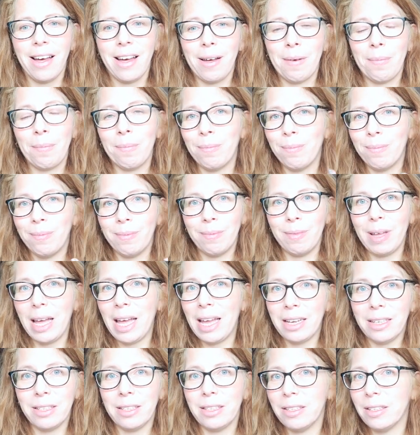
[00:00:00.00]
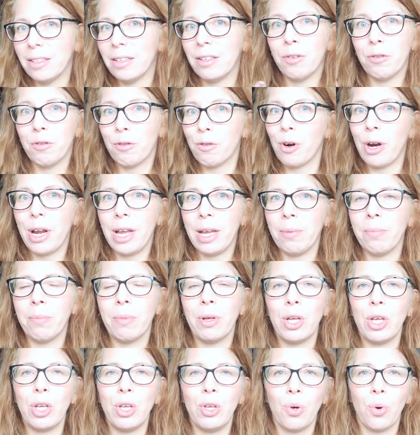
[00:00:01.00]
um, and
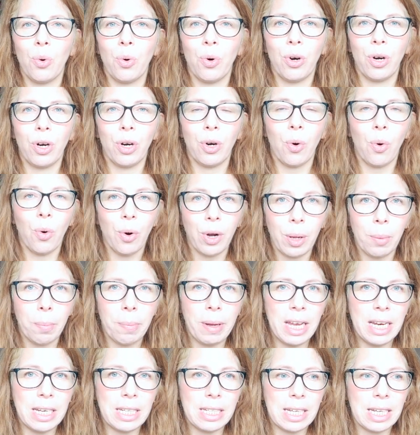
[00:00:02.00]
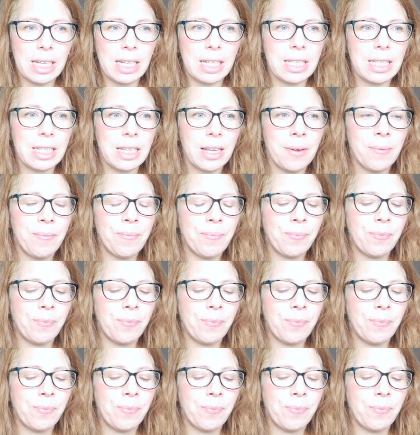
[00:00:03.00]
frame your oil paintings.